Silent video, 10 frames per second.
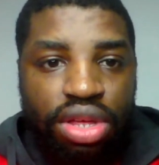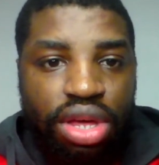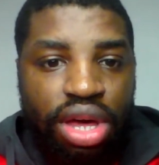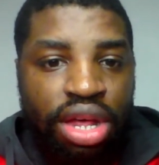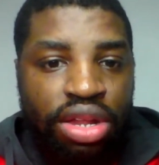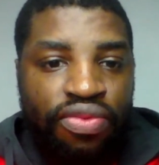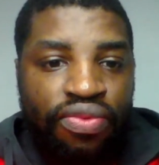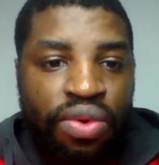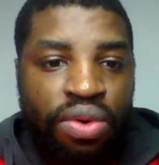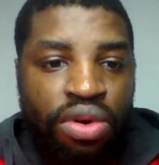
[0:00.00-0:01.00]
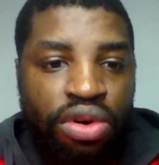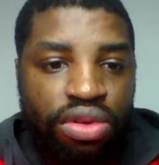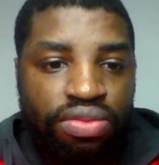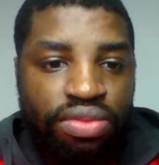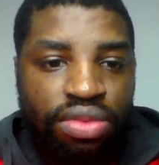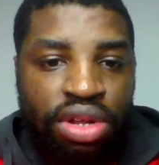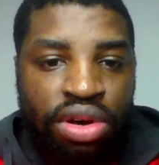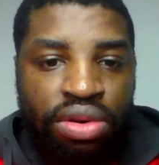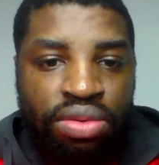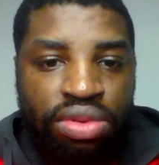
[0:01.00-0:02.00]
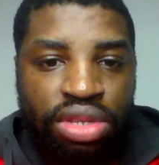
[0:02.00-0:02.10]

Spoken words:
and for, you know,